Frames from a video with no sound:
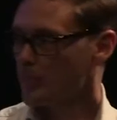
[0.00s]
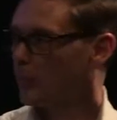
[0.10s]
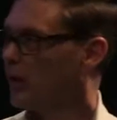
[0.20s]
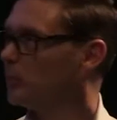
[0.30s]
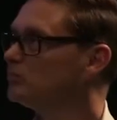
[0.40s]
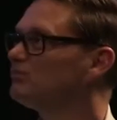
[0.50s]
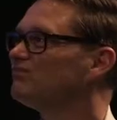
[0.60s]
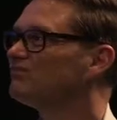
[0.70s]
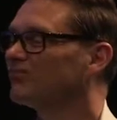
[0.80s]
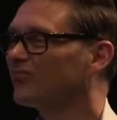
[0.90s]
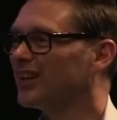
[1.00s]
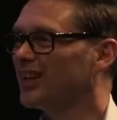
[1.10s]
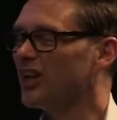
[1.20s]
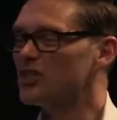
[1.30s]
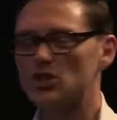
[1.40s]
Well, it
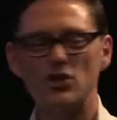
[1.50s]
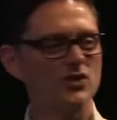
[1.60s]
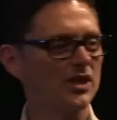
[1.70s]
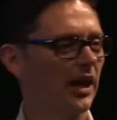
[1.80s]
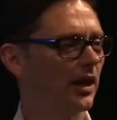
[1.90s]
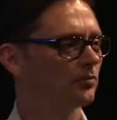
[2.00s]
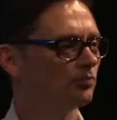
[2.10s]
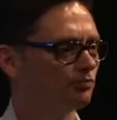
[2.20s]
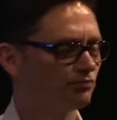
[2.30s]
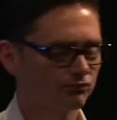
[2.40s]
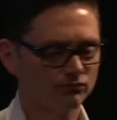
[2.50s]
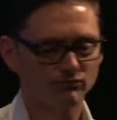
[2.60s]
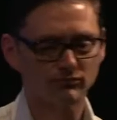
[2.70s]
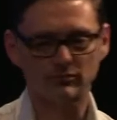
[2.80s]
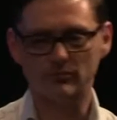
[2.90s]
kind of turns out
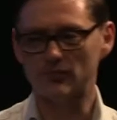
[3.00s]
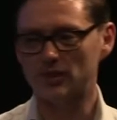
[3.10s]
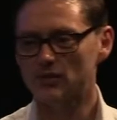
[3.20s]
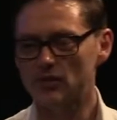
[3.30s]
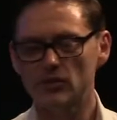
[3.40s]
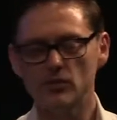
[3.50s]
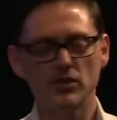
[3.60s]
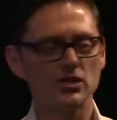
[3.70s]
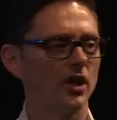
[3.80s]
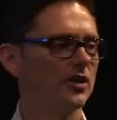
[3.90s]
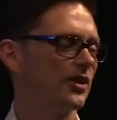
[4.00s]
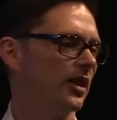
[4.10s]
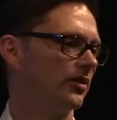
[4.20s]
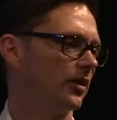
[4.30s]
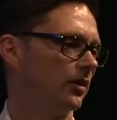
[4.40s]
that this
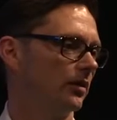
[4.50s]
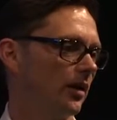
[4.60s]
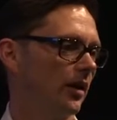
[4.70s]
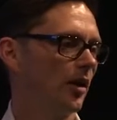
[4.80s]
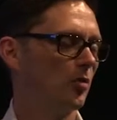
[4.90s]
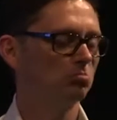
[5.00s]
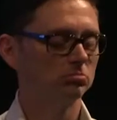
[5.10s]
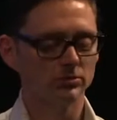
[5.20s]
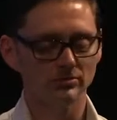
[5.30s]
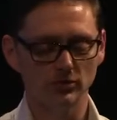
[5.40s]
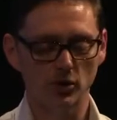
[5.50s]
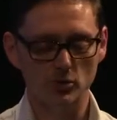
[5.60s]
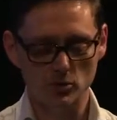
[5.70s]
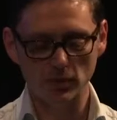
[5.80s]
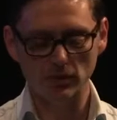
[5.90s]
idea that
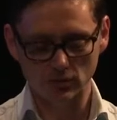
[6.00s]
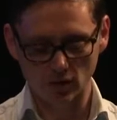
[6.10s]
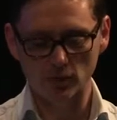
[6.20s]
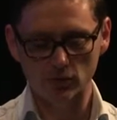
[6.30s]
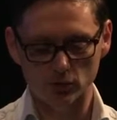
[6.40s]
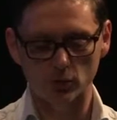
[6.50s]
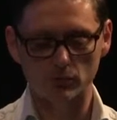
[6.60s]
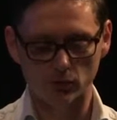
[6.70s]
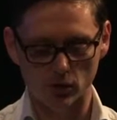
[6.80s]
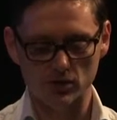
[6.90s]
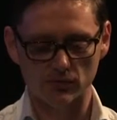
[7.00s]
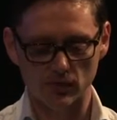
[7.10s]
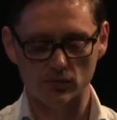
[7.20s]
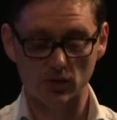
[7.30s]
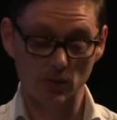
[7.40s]
has been coming through in
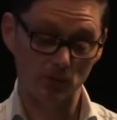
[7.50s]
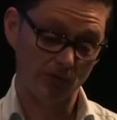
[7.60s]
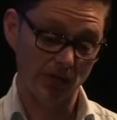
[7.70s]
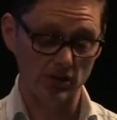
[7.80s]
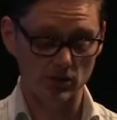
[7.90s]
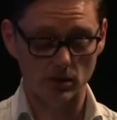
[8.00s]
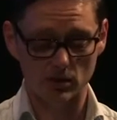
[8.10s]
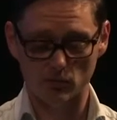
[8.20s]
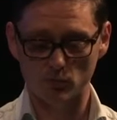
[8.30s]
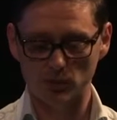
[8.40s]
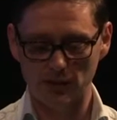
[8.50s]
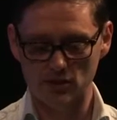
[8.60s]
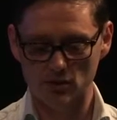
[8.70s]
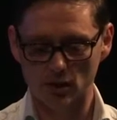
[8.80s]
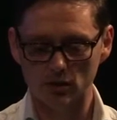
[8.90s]
philosophy for a couple of thousand years from
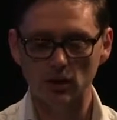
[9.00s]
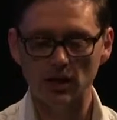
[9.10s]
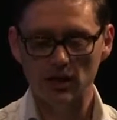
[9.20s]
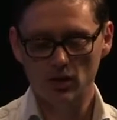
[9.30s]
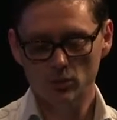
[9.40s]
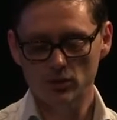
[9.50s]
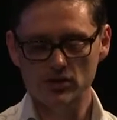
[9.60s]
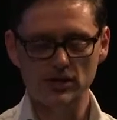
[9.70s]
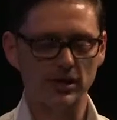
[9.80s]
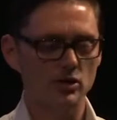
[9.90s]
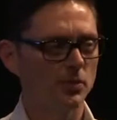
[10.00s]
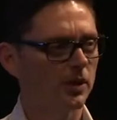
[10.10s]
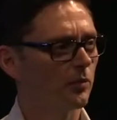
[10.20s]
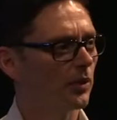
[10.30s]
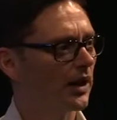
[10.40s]
Plato, with aesthetics
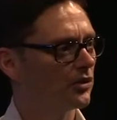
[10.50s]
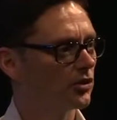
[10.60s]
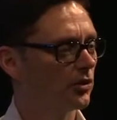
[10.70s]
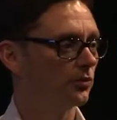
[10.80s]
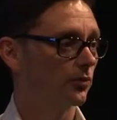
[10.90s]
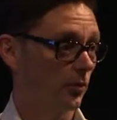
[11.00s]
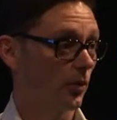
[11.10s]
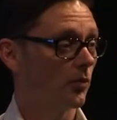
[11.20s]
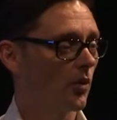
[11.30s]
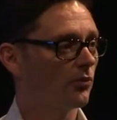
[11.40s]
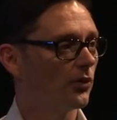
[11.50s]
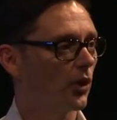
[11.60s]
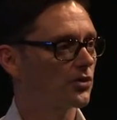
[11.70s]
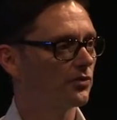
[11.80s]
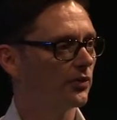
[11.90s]
being a branch of
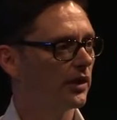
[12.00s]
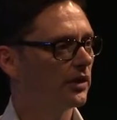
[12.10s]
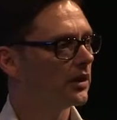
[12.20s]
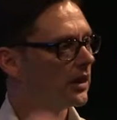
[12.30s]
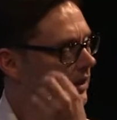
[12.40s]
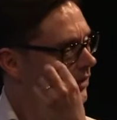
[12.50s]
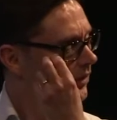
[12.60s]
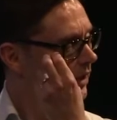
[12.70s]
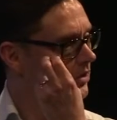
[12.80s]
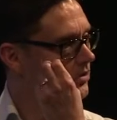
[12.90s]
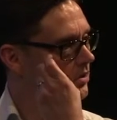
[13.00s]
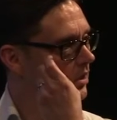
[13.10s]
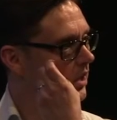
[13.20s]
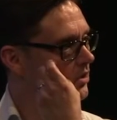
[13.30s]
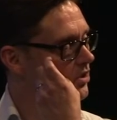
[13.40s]
philosophy, that
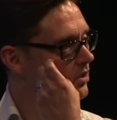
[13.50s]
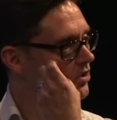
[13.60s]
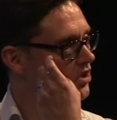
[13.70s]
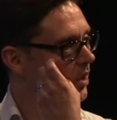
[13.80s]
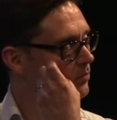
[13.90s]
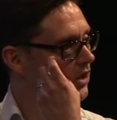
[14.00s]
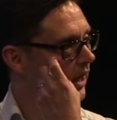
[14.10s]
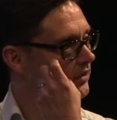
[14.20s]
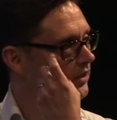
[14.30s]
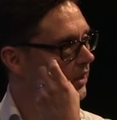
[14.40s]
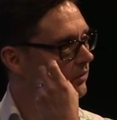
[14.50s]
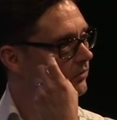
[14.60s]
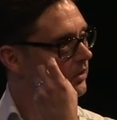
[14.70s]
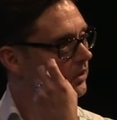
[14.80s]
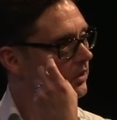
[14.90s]
it's subjective,